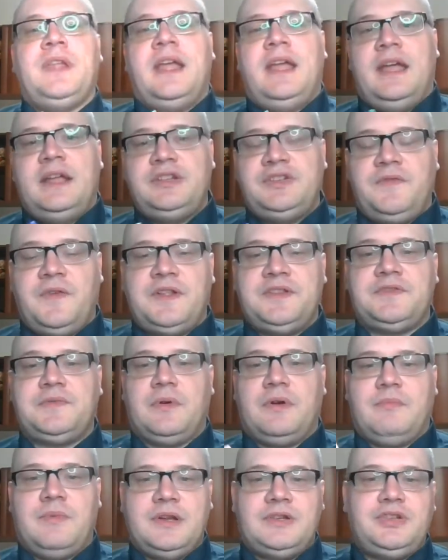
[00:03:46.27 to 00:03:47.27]
Hedge funds
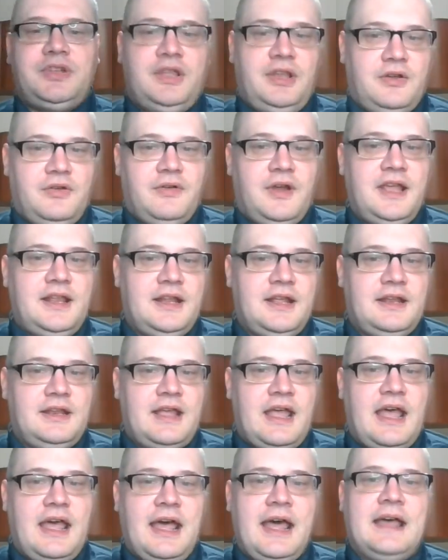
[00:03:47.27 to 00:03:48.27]
were originally created
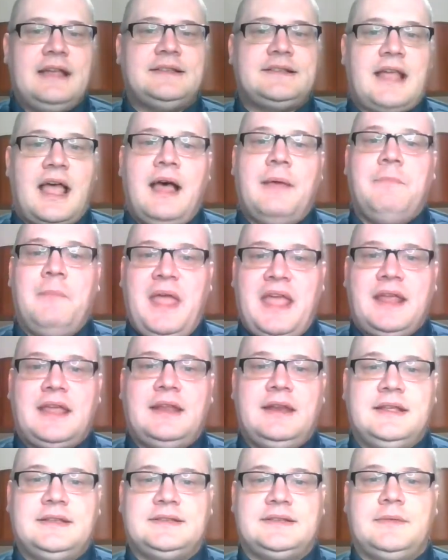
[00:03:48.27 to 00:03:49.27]
as a
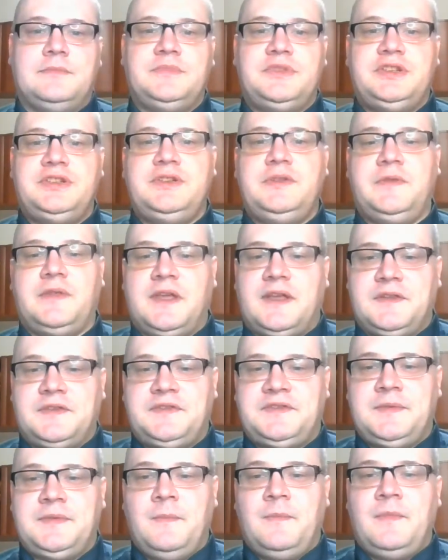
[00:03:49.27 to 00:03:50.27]
mechanism to do this.